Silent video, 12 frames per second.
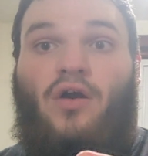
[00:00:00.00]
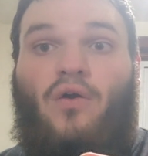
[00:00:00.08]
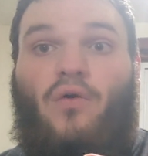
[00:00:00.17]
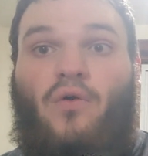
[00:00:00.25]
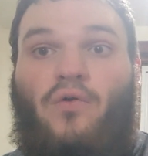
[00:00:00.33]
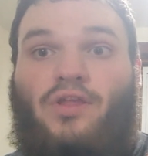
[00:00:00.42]

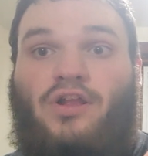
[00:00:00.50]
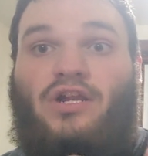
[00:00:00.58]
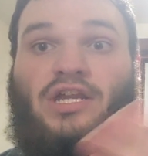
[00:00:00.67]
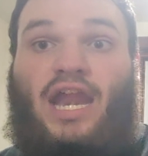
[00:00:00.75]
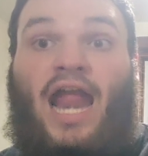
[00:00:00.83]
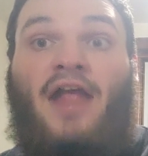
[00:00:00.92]
Or they could
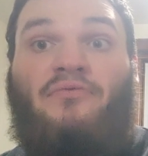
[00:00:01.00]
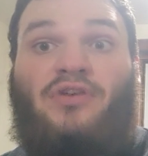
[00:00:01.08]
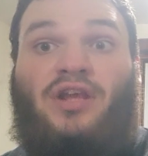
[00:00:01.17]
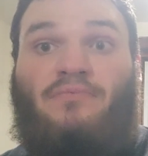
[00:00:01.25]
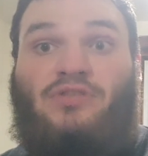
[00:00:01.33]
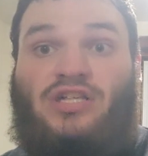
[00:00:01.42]
have did
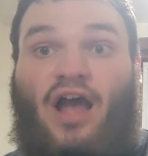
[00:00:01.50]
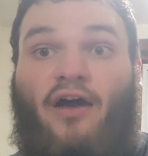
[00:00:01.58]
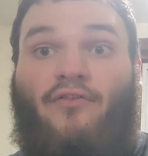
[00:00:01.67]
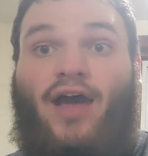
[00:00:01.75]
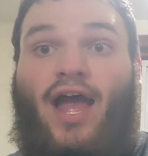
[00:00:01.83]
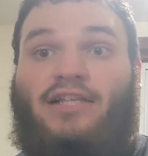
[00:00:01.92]
Henry
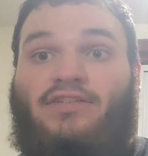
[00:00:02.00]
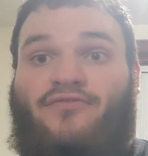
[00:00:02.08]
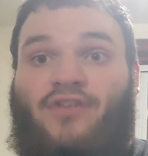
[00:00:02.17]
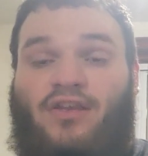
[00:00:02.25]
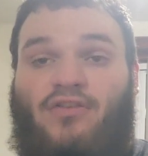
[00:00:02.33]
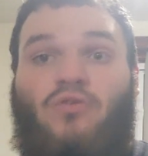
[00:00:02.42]
himself as a
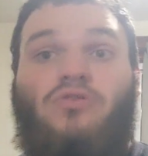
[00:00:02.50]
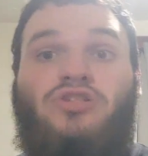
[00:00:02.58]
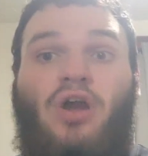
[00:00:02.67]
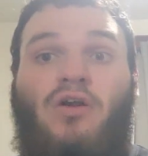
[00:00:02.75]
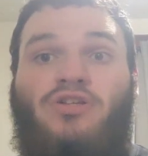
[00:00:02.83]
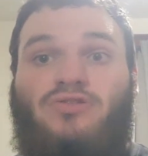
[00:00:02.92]
figure. Or
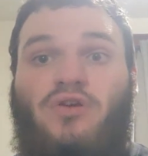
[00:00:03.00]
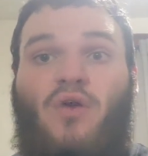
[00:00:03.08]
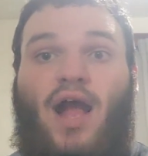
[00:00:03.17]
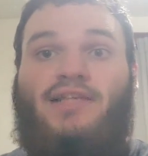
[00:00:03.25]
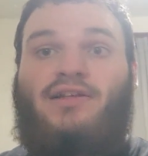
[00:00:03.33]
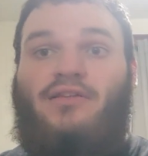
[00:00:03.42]
Joey Drew
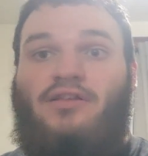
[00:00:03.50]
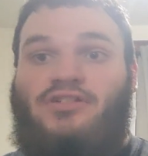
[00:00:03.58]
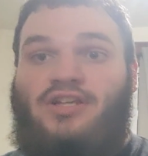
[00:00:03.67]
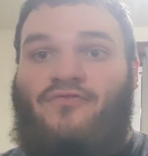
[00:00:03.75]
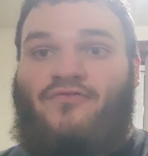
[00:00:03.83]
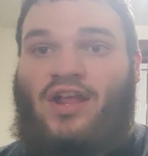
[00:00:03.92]
as a
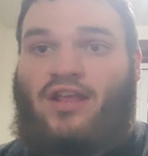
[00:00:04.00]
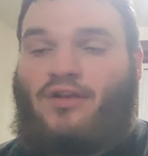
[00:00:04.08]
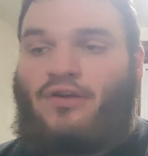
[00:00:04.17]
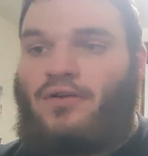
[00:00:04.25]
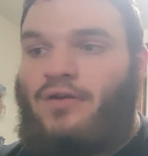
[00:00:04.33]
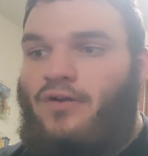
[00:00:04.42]
legit
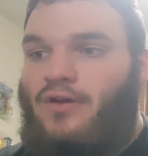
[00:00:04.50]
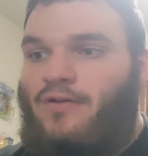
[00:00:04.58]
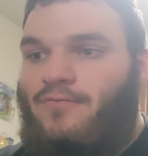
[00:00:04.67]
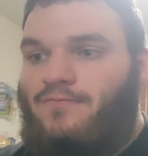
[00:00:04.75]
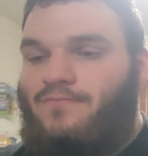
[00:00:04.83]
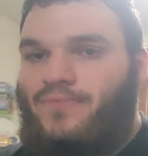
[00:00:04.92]
figure.
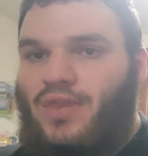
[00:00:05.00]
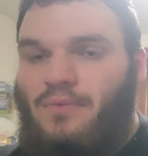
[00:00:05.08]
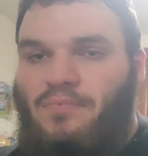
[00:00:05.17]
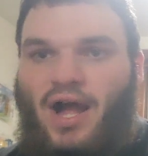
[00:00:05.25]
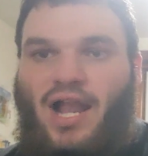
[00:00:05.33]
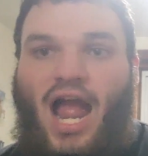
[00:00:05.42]

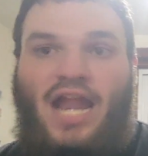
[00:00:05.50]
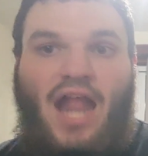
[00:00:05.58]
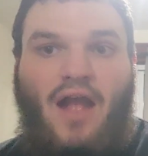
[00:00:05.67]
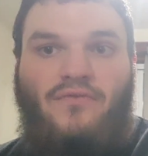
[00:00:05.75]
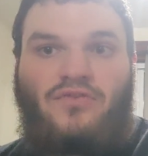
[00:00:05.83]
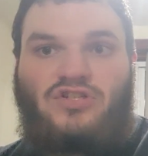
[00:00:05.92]
But I
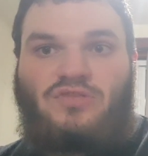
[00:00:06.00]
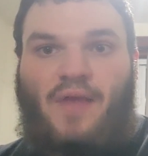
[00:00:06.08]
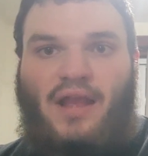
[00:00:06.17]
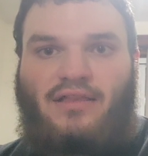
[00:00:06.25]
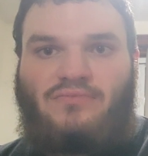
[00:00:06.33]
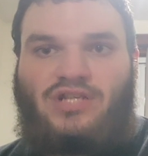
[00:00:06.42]
never
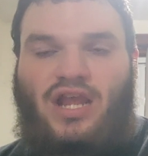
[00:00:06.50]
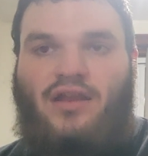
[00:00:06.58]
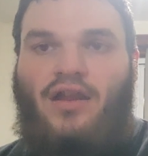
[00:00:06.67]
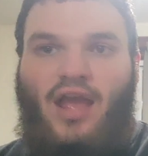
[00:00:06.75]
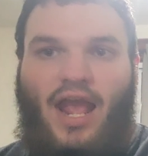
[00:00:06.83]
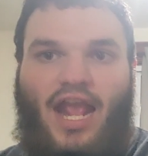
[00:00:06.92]
suspect them seeing.
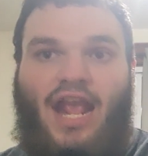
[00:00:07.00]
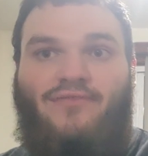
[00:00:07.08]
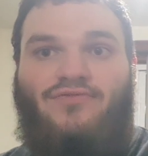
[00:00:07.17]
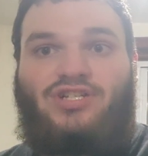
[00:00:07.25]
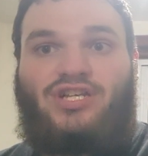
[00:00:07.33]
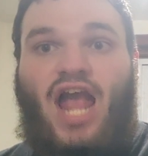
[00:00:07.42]

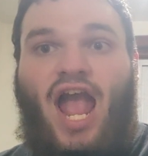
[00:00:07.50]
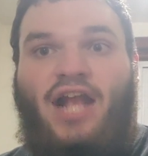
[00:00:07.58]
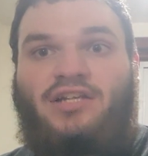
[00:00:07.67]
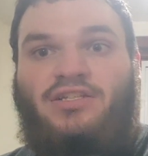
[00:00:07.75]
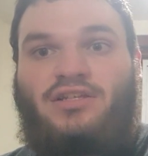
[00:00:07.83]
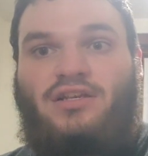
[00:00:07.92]
If
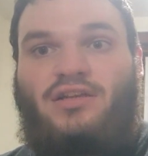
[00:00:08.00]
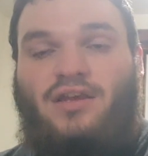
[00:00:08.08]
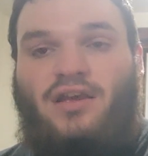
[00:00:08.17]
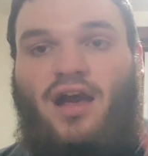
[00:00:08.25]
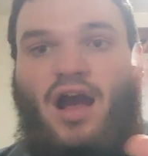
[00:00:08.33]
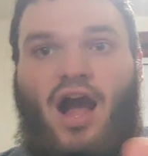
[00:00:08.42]
Jax...
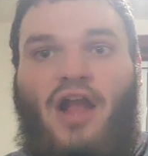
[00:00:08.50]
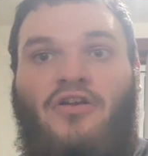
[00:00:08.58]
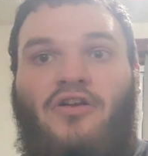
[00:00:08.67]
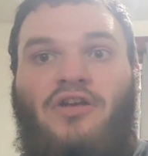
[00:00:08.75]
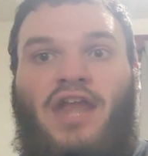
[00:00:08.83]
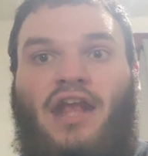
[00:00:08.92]
I
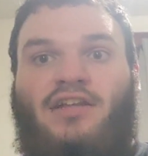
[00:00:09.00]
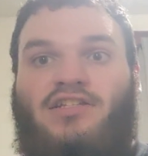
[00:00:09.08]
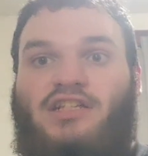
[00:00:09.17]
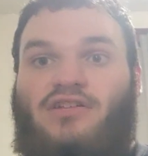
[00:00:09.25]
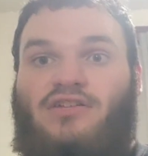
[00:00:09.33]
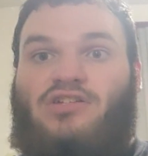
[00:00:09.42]
heard next
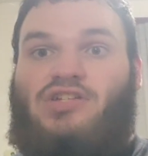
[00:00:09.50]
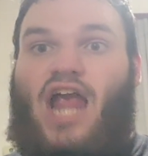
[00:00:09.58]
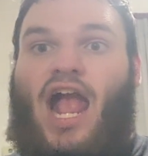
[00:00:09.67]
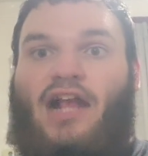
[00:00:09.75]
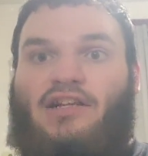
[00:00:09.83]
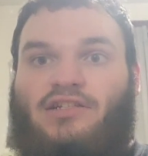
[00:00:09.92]
year
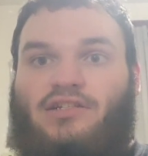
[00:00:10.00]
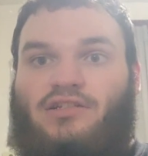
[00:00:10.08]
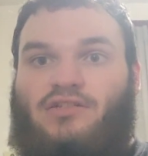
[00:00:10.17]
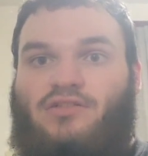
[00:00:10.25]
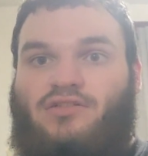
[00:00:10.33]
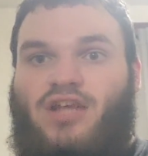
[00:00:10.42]
Jax
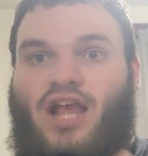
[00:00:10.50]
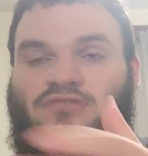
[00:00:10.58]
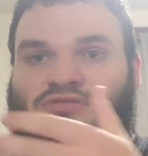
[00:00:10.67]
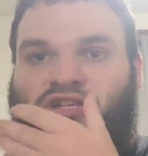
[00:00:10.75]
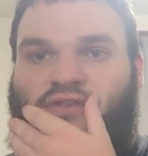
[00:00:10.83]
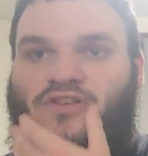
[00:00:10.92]

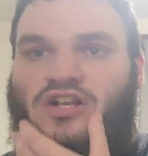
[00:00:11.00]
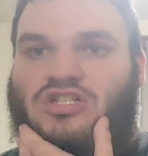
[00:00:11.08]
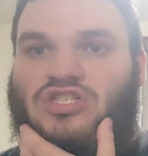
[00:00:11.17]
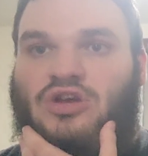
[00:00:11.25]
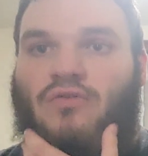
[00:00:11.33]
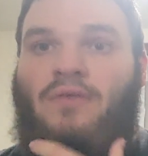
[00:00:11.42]
Pacific
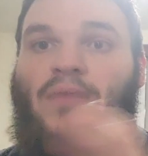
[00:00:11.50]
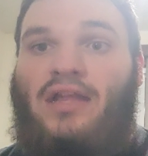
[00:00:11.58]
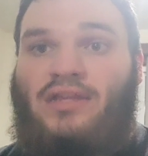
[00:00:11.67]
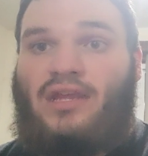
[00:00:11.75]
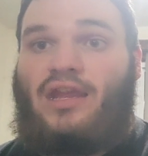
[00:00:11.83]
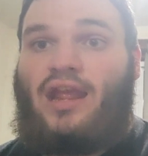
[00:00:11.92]
is doing
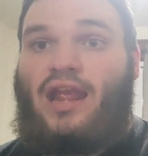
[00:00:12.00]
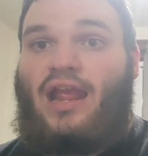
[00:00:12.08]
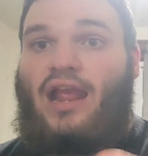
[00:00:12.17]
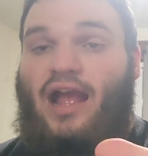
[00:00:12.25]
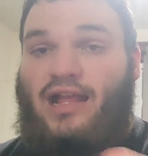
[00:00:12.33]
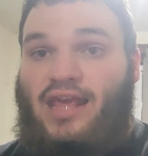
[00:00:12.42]
Bendy
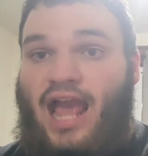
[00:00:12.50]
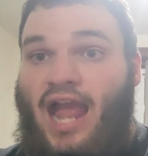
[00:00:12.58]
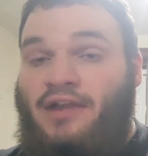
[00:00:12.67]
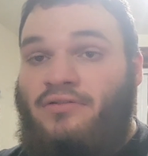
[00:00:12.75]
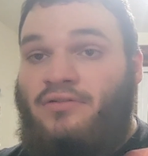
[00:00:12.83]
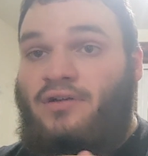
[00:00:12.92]

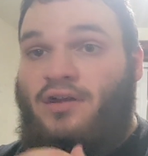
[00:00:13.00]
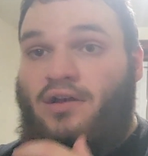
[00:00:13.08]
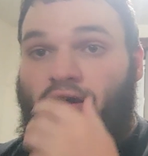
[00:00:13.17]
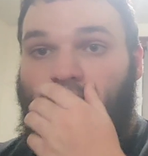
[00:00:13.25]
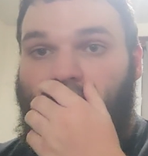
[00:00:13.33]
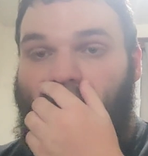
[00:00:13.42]
again.
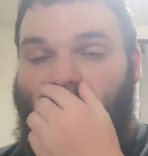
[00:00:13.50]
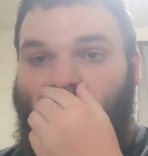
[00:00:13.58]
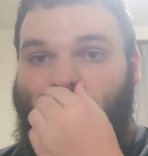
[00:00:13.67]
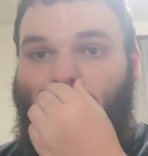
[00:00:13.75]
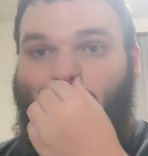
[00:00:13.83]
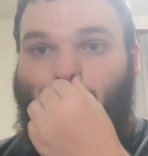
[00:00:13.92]

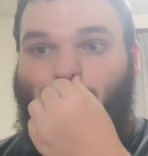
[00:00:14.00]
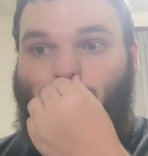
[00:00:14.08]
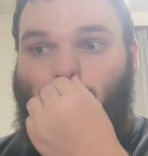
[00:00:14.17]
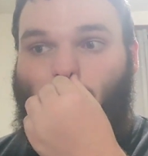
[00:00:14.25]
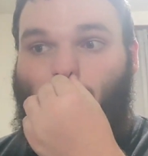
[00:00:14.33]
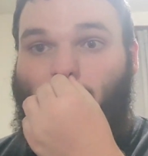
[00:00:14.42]
Bendy
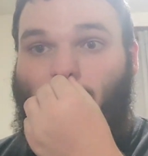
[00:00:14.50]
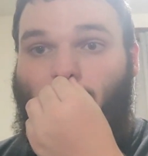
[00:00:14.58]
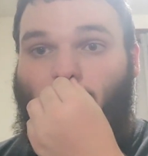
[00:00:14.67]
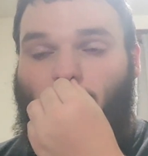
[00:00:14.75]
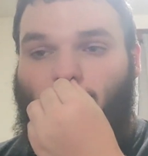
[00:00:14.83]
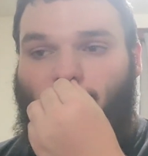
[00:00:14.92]
and
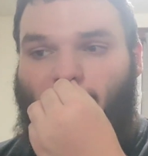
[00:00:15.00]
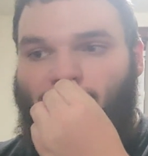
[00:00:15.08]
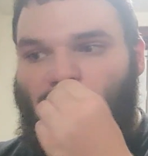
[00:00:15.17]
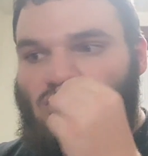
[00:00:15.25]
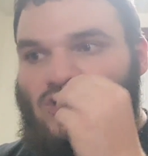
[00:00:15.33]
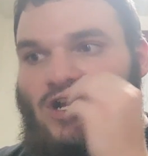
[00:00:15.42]
Dark
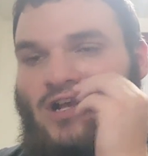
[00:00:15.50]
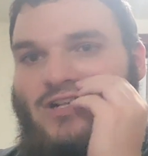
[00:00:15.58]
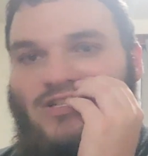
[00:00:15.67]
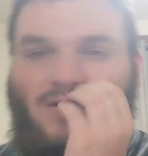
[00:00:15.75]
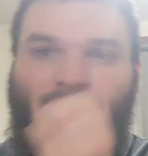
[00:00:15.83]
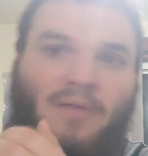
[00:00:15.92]
Revivals.
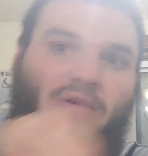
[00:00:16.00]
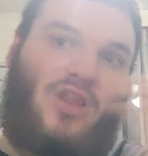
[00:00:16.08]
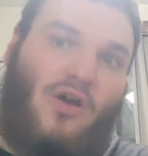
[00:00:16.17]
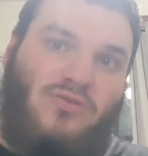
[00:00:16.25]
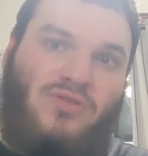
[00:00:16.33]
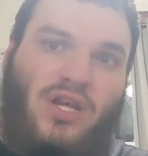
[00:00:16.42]
So maybe
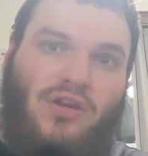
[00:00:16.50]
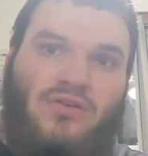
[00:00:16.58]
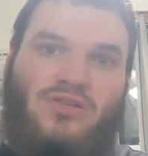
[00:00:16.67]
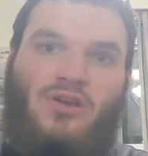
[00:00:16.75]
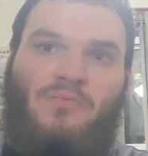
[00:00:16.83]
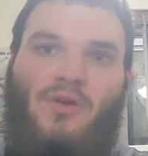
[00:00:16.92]
those
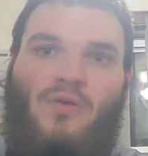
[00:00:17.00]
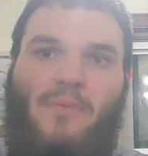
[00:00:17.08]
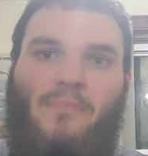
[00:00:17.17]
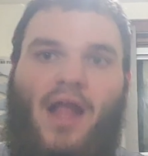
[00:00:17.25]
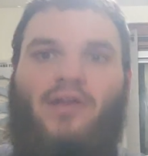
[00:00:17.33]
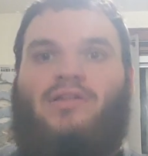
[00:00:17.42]
figures are going to be way
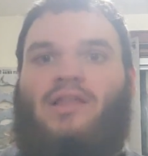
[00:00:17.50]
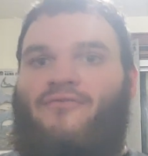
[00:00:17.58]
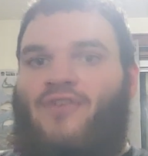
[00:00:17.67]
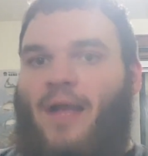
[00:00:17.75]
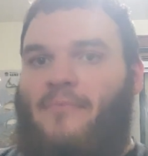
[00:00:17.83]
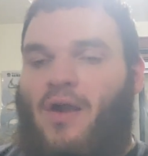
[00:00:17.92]
better than
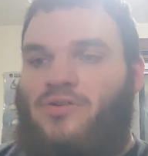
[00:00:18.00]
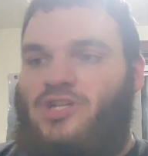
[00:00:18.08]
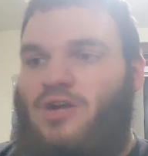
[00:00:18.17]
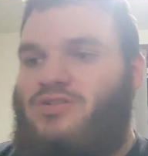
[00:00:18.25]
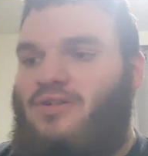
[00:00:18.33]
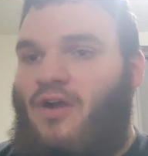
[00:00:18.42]
Fat
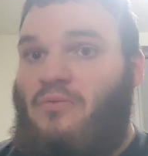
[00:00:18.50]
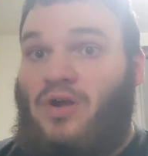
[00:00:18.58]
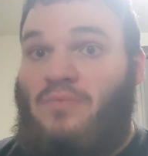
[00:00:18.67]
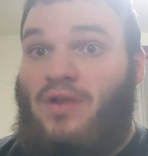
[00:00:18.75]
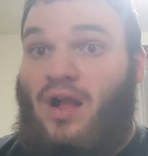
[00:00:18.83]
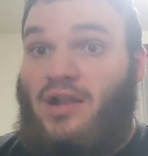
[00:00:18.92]
Mojo's, if I
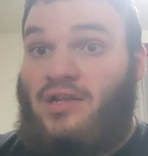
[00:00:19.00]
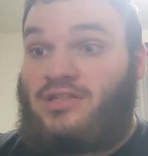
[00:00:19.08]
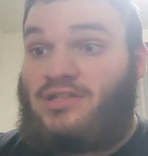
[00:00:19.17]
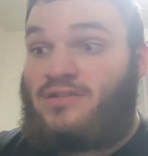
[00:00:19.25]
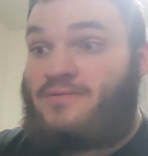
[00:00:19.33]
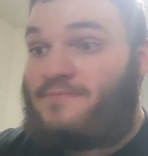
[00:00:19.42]
want to be honest.